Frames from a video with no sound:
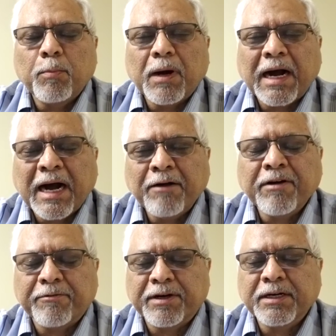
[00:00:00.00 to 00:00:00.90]

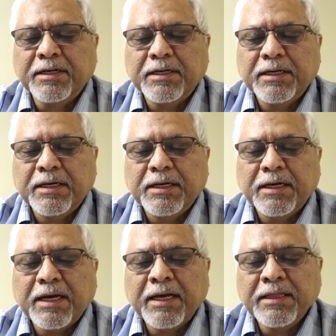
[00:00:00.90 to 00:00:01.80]
However,
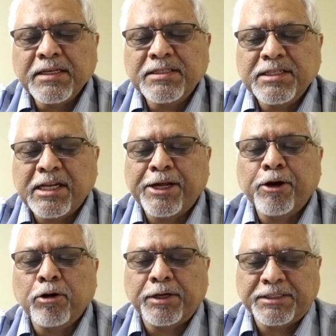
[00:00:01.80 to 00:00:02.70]
in this
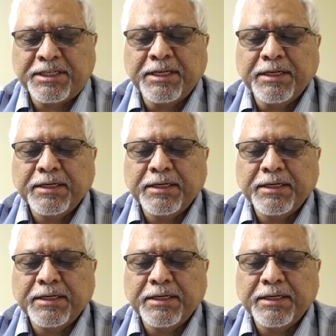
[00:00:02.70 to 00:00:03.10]
genealogy,